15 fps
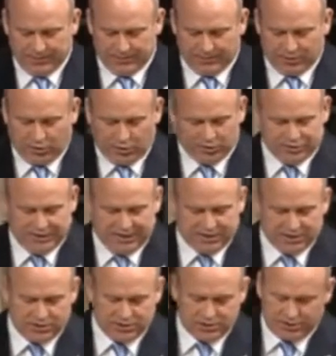The
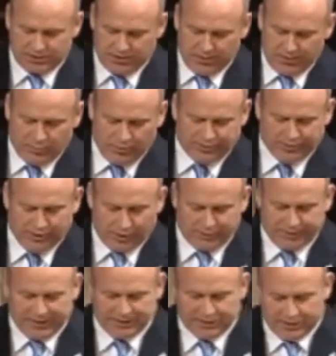negotiations with the
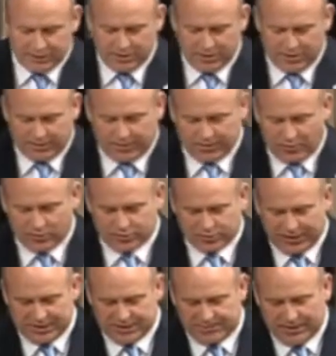European Union are the most
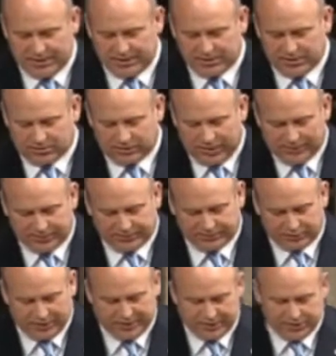transparent and collaborative
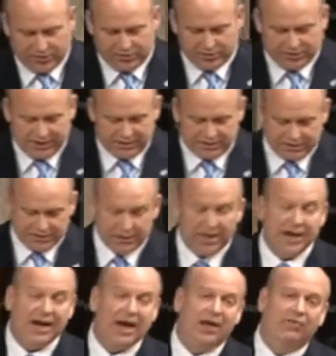trade negotiations
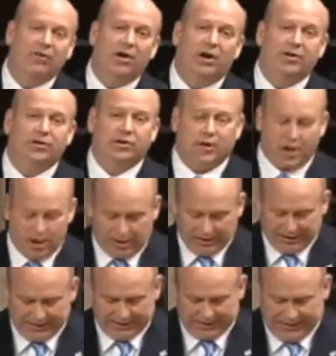ever
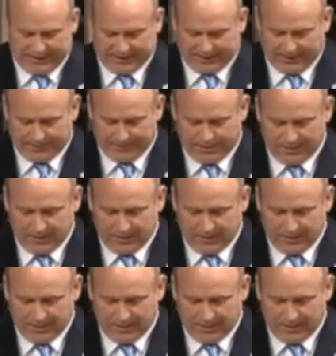undergone in Canada.